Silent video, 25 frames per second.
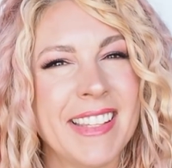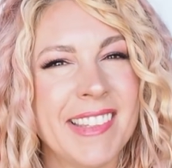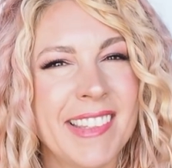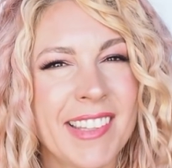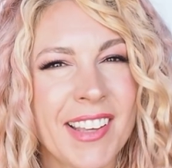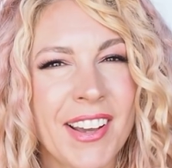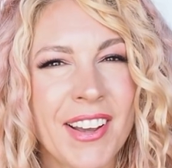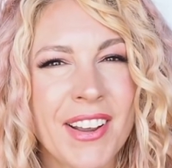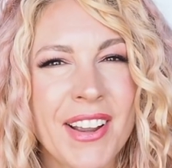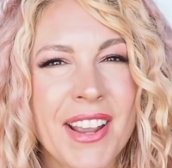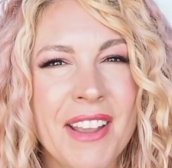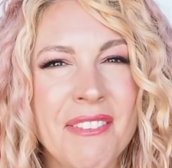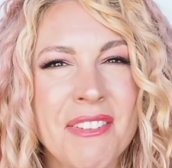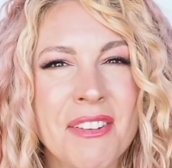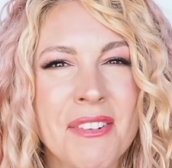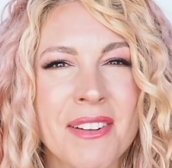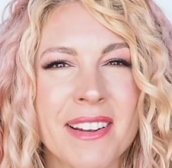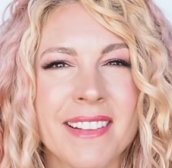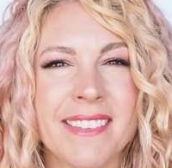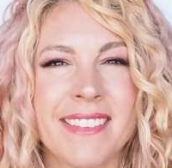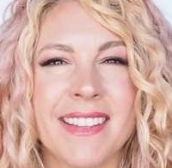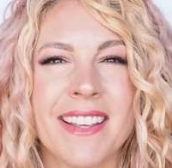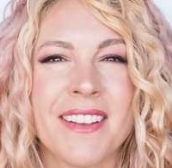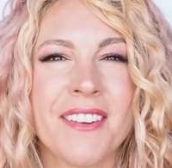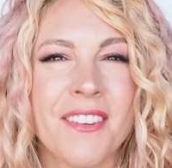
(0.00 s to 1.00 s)
So if you
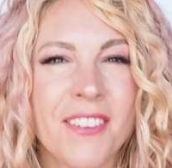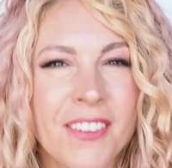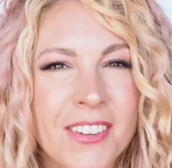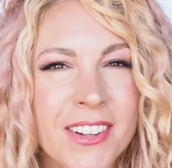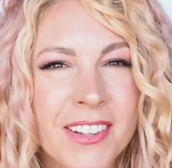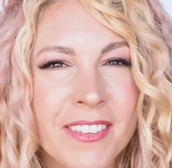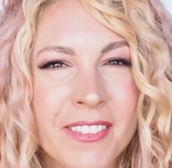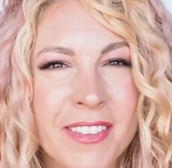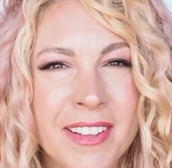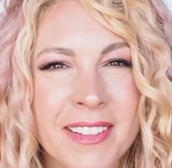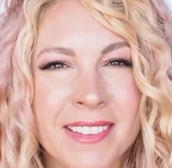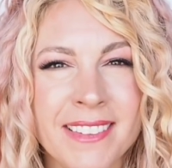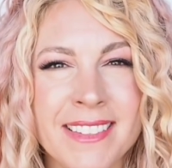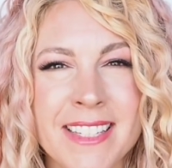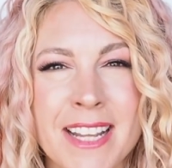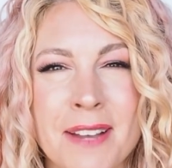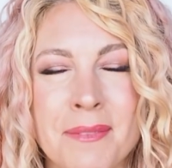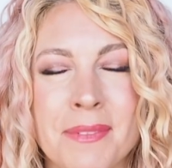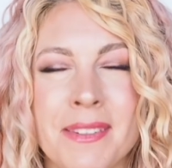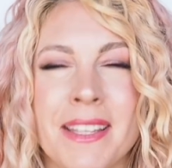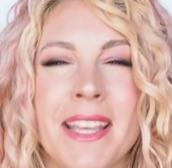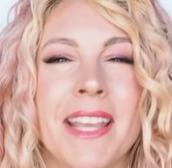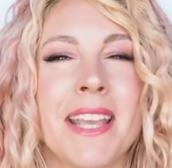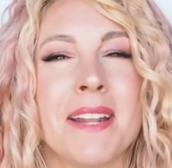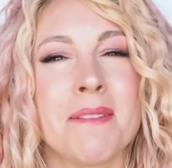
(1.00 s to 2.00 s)
want to see all of those
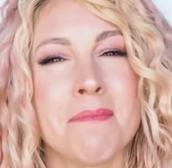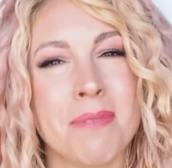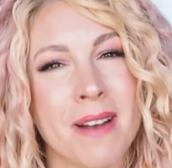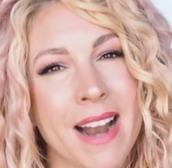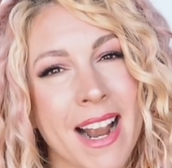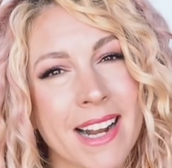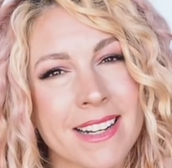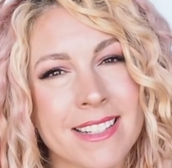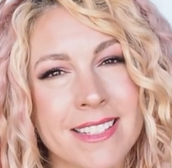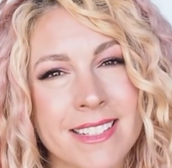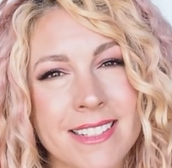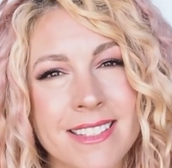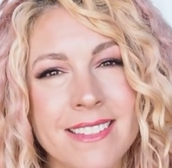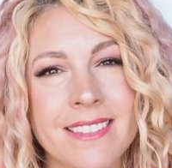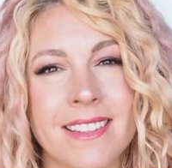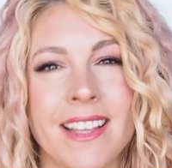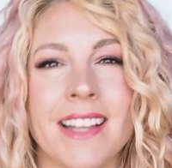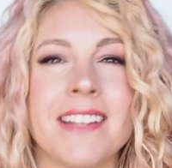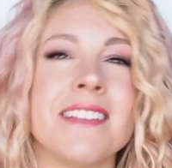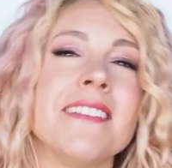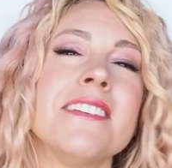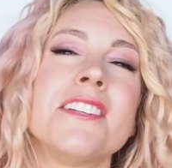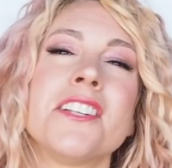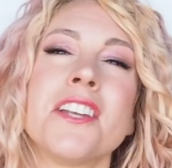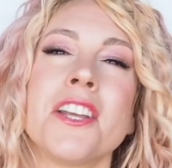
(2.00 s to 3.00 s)
steps in practice
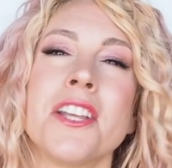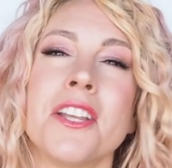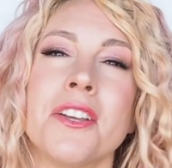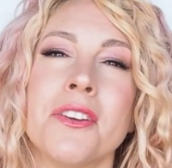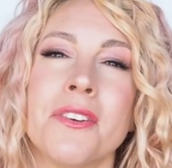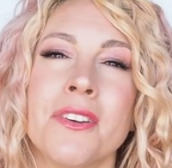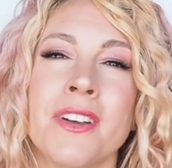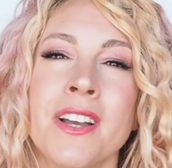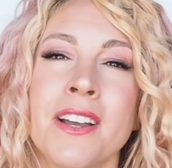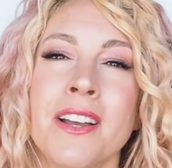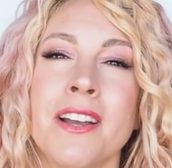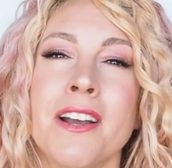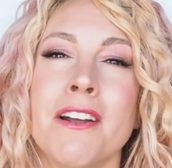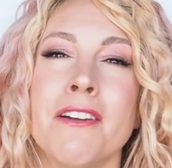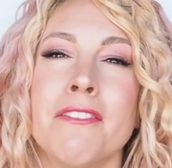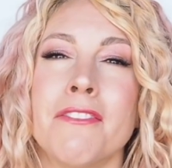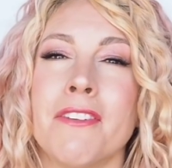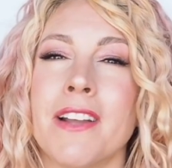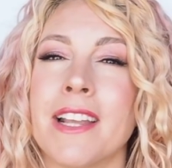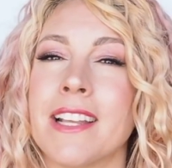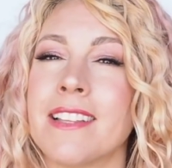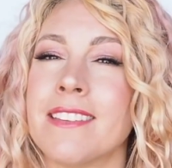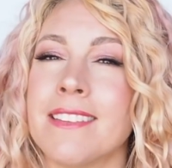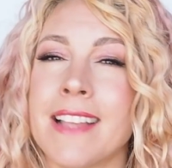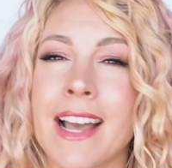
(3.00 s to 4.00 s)
and show you
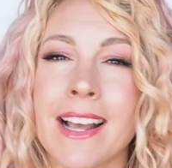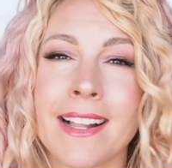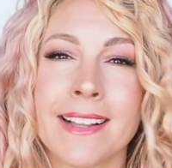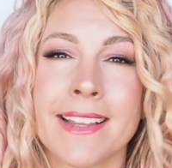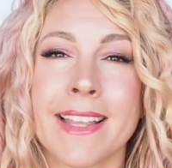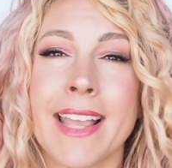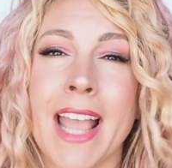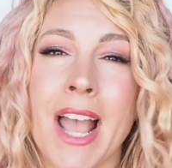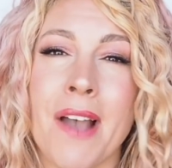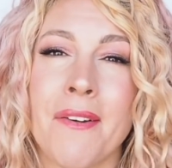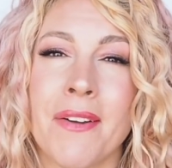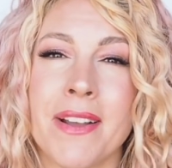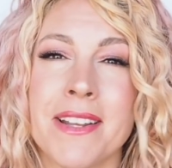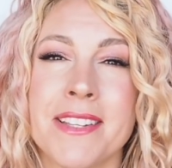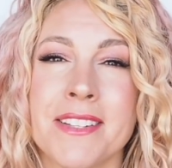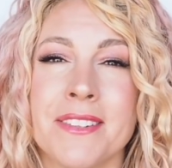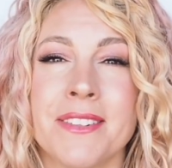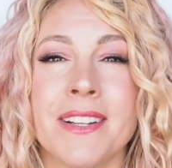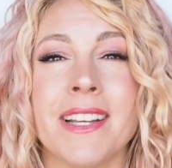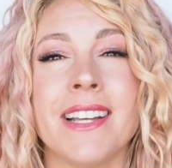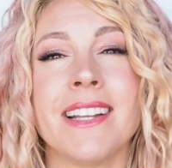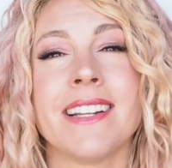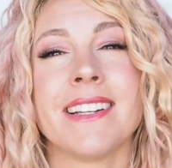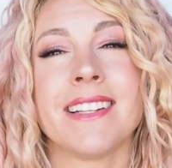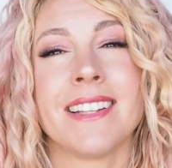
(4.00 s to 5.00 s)
exactly how I
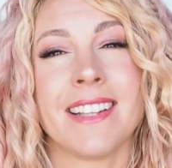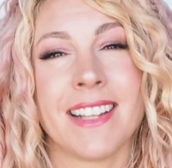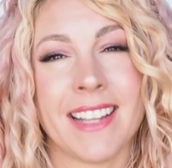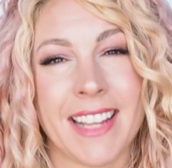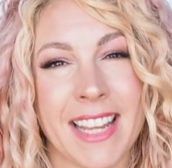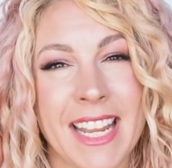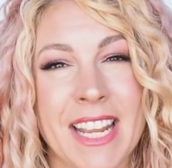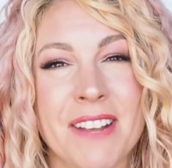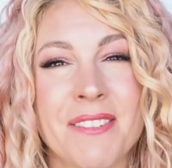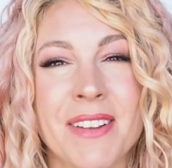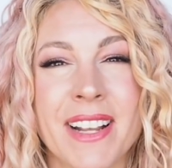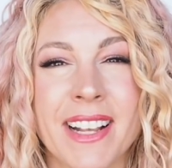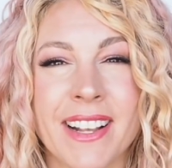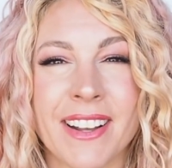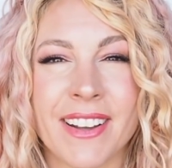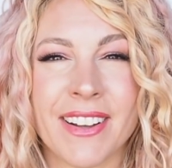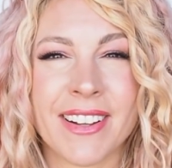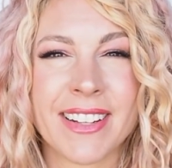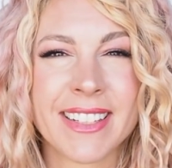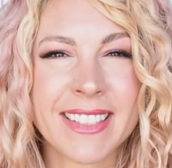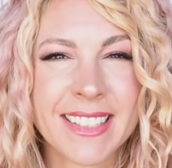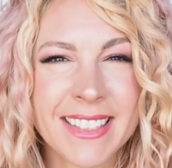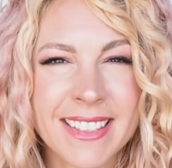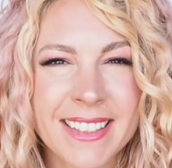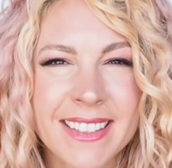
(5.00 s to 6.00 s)
do it, here we go.